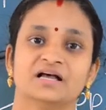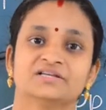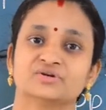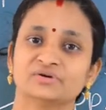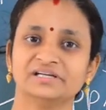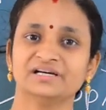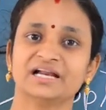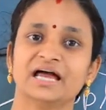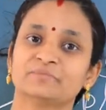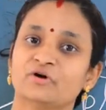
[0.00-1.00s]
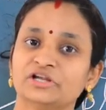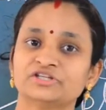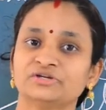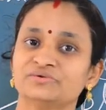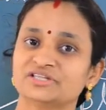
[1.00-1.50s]
So, here I am going
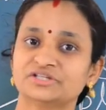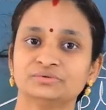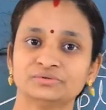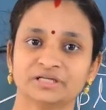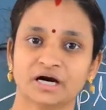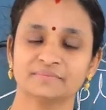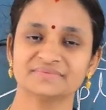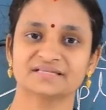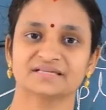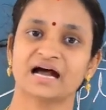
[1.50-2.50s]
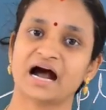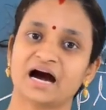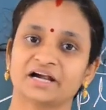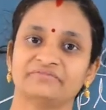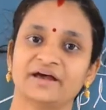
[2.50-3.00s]
to use two terms,
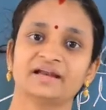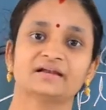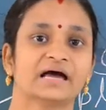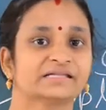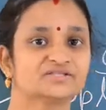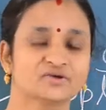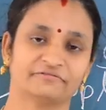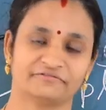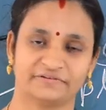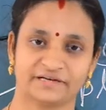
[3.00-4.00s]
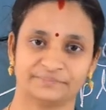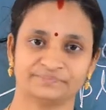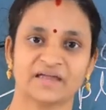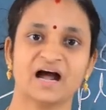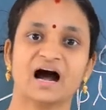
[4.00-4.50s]
hardware and software.
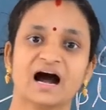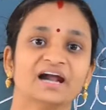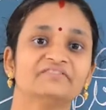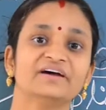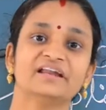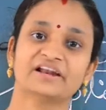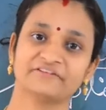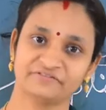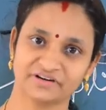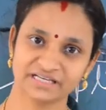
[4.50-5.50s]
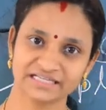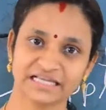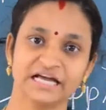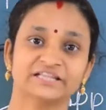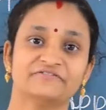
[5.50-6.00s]
Hardware refers
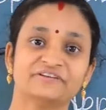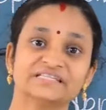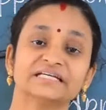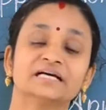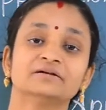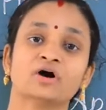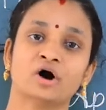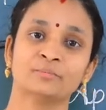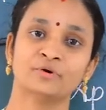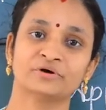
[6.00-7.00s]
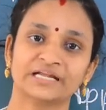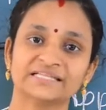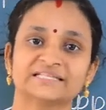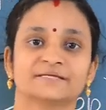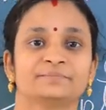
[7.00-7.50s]
the physical
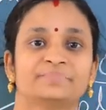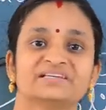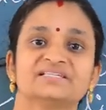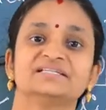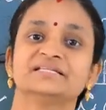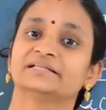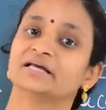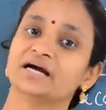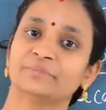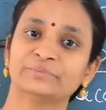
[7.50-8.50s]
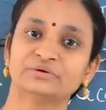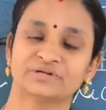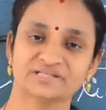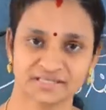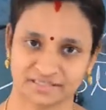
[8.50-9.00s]
components present in the
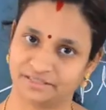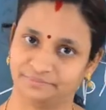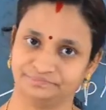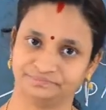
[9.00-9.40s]
computer system.